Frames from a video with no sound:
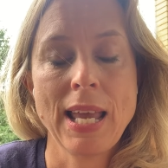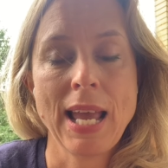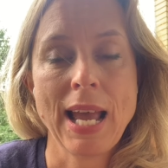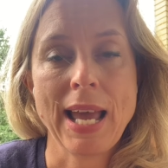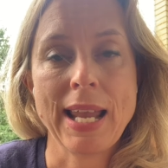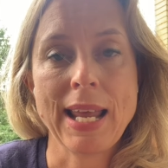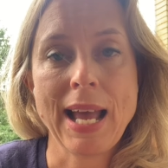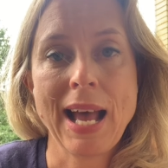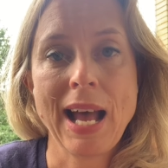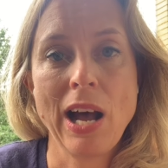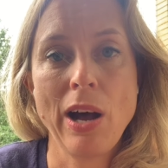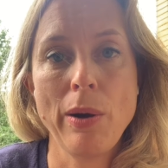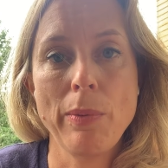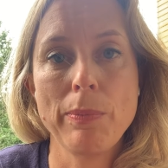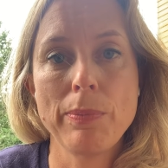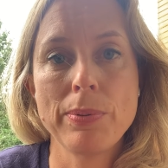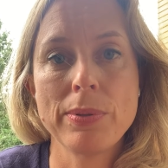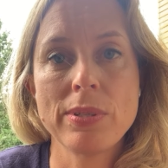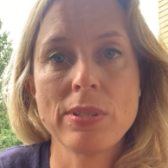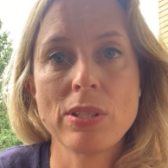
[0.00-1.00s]
and it
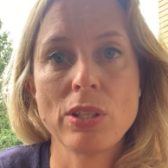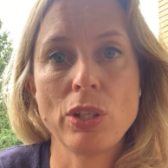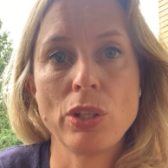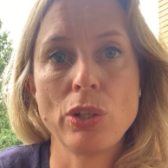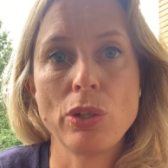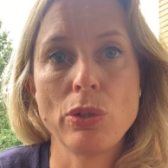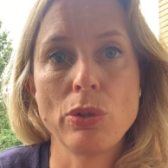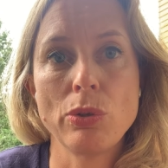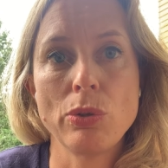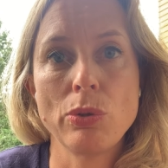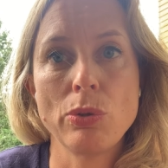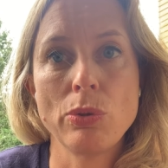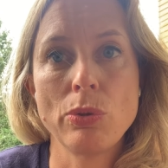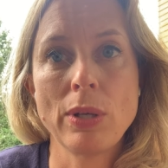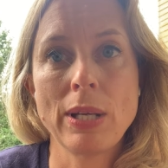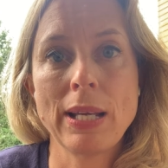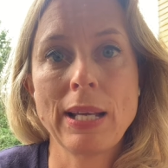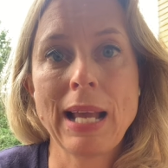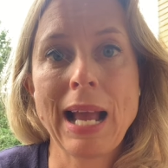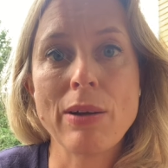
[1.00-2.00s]
helps you
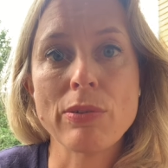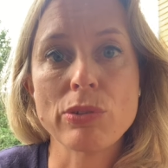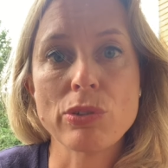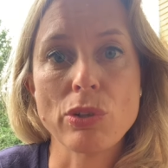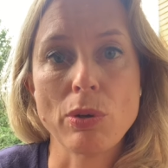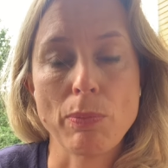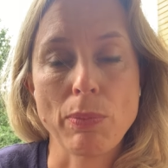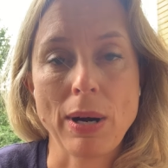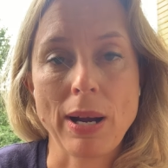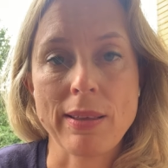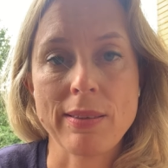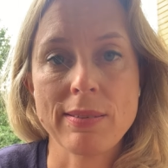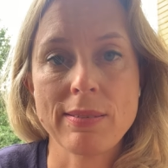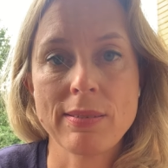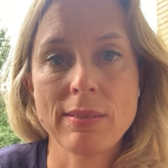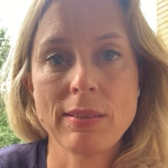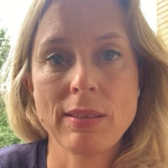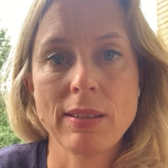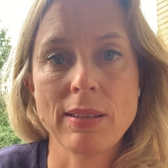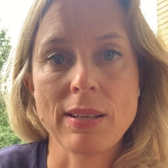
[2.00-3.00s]
count your
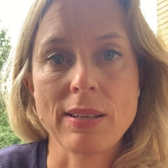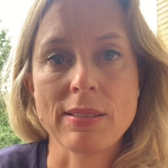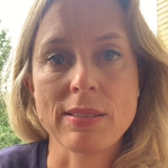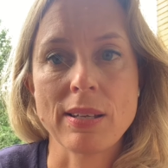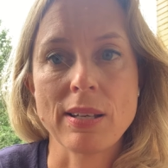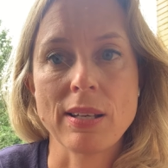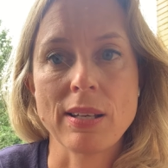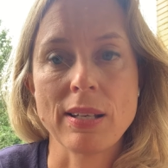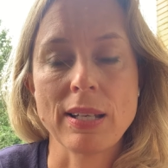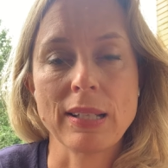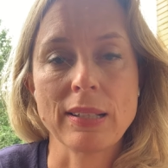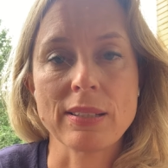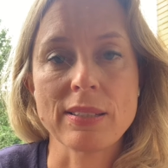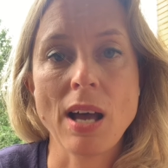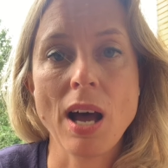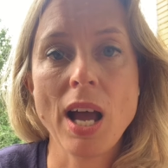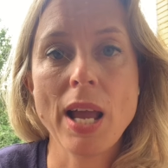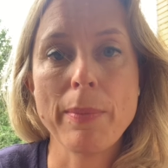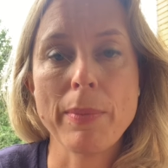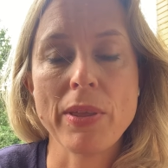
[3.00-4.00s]
breaths. There's a little
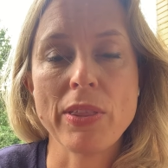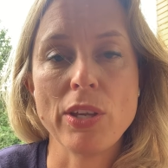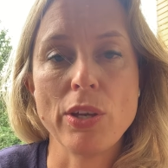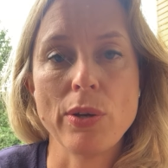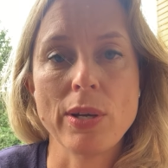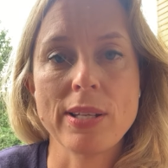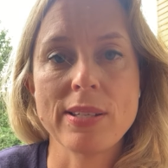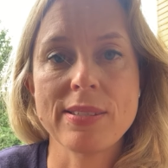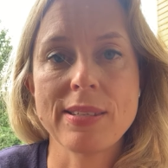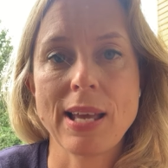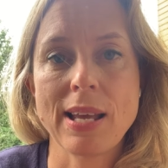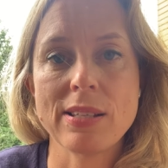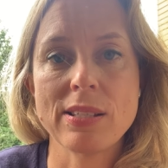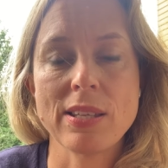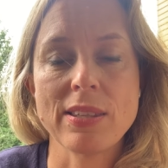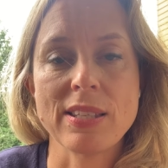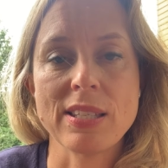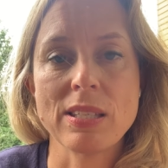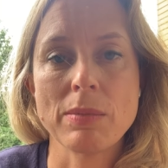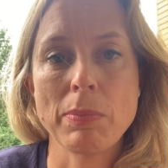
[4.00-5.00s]
timer that you can set
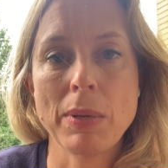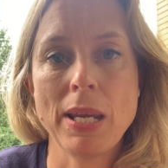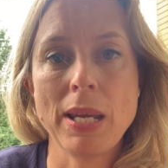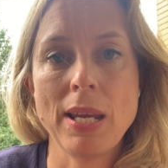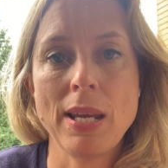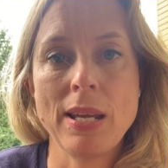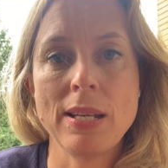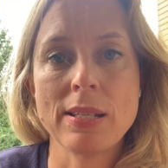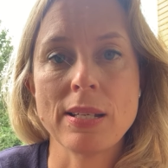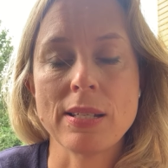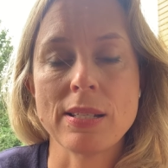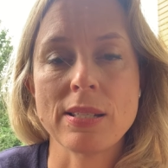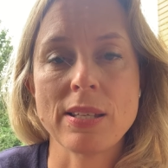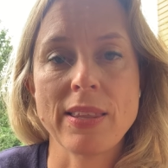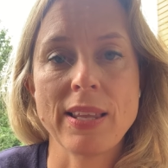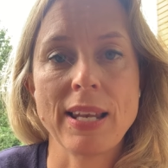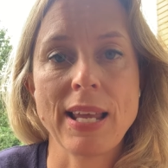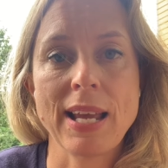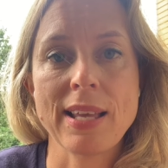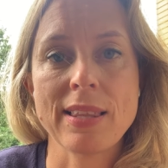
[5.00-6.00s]
to the speed and
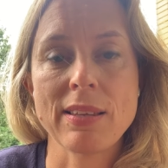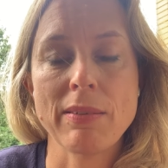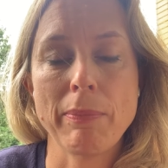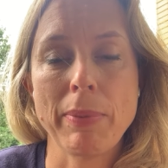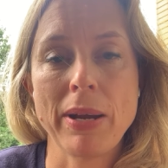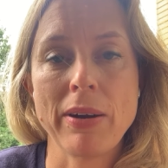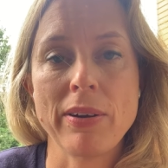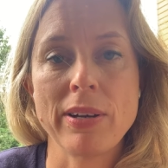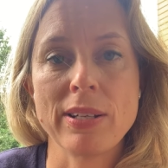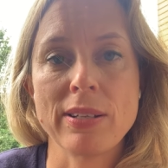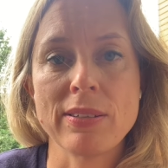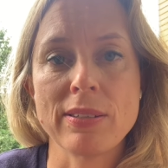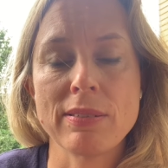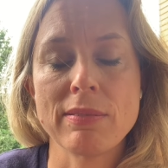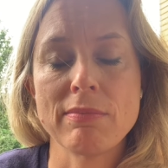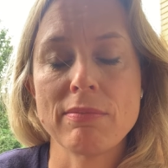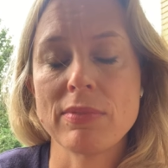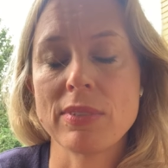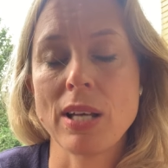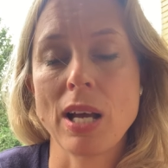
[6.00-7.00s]
to the length of period of
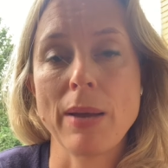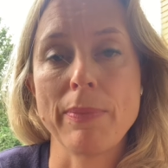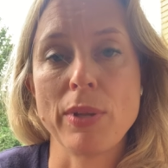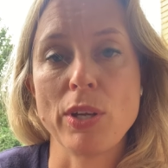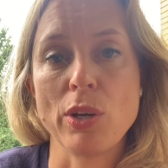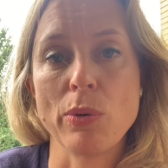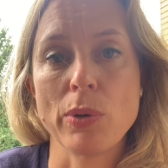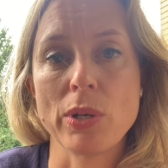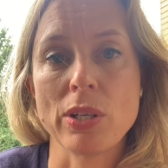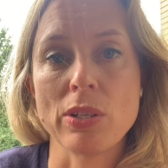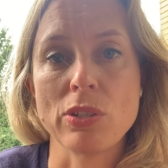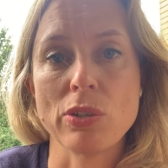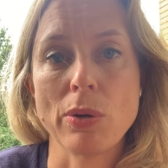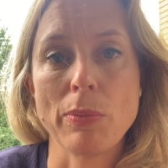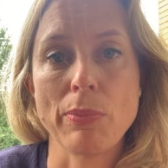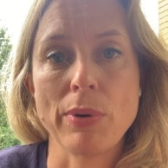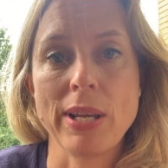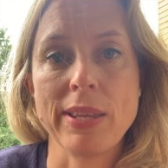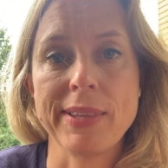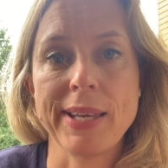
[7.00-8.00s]
time that you want to do
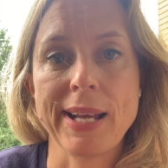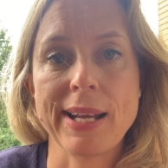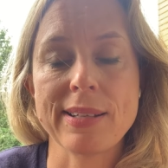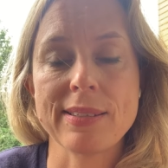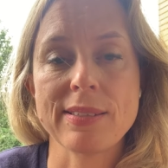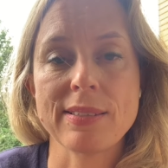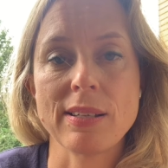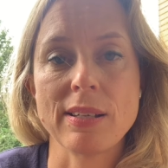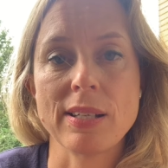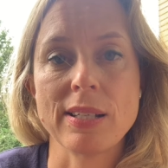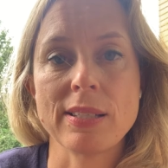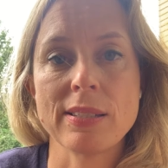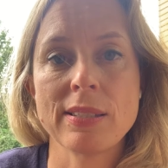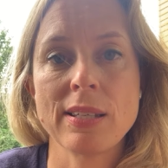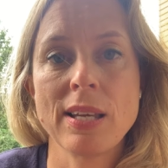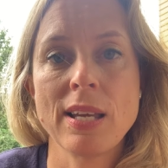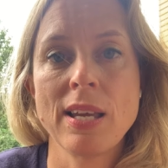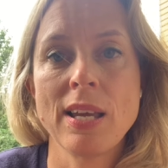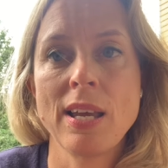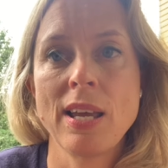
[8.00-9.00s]
a breathing exercise.
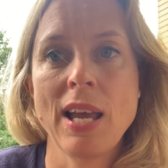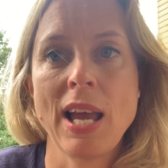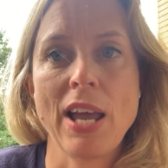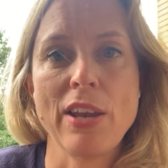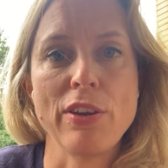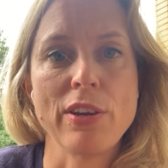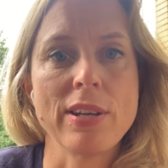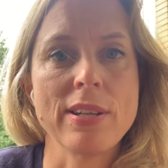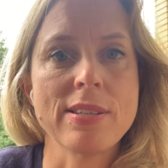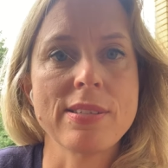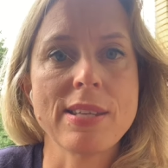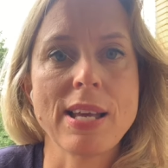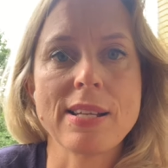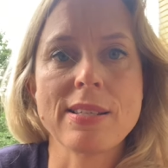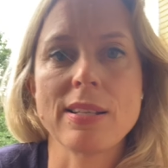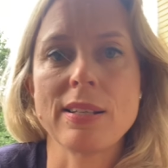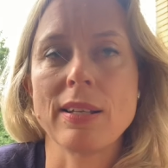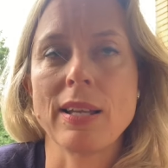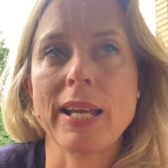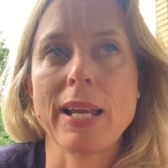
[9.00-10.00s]
And you can
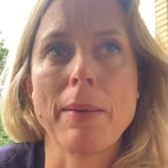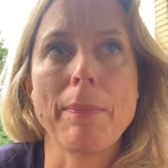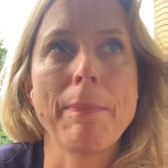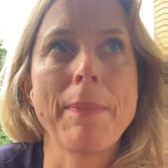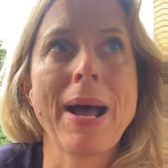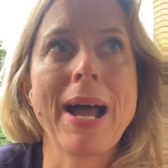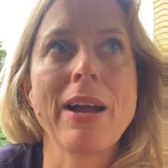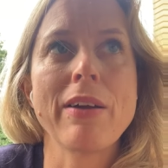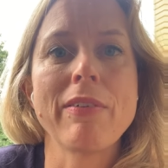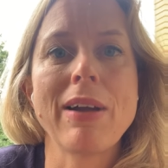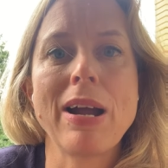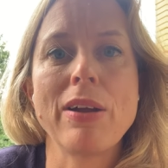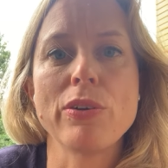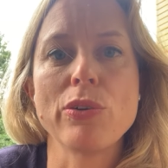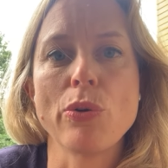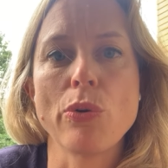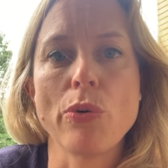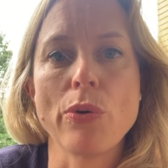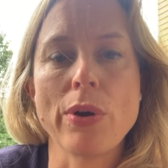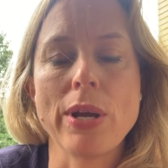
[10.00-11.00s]
set a
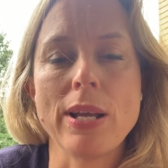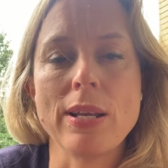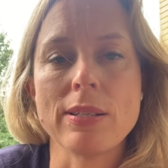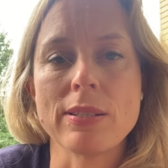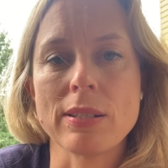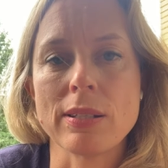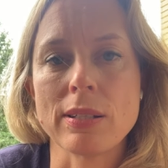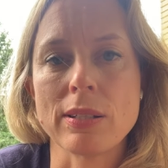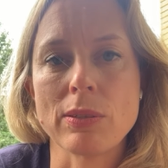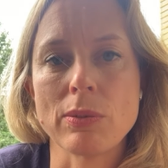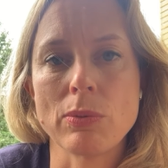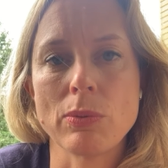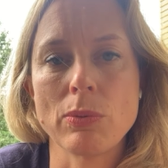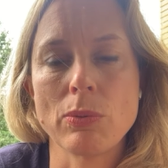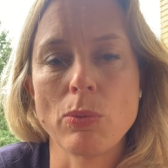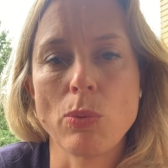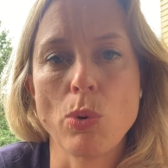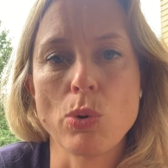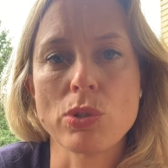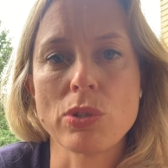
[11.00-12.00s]
background noise, a
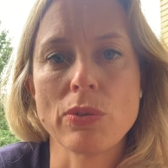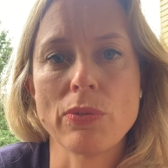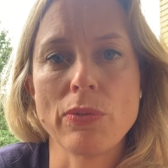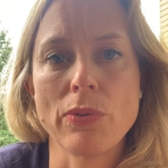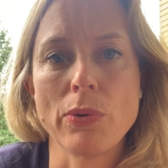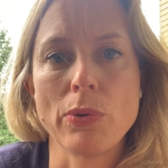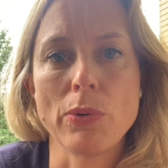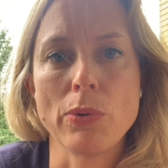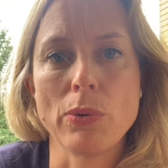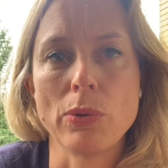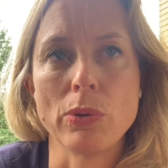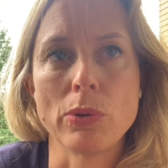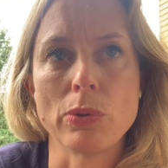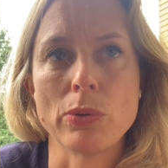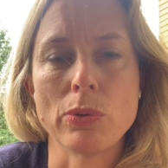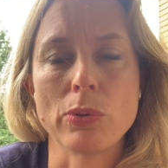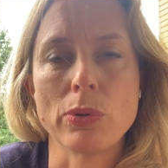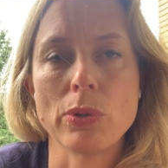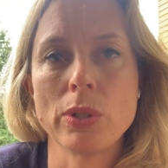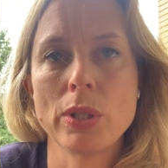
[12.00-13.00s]

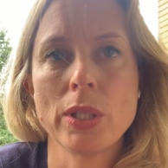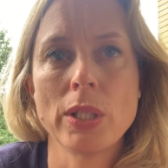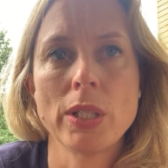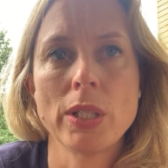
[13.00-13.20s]
waterfall,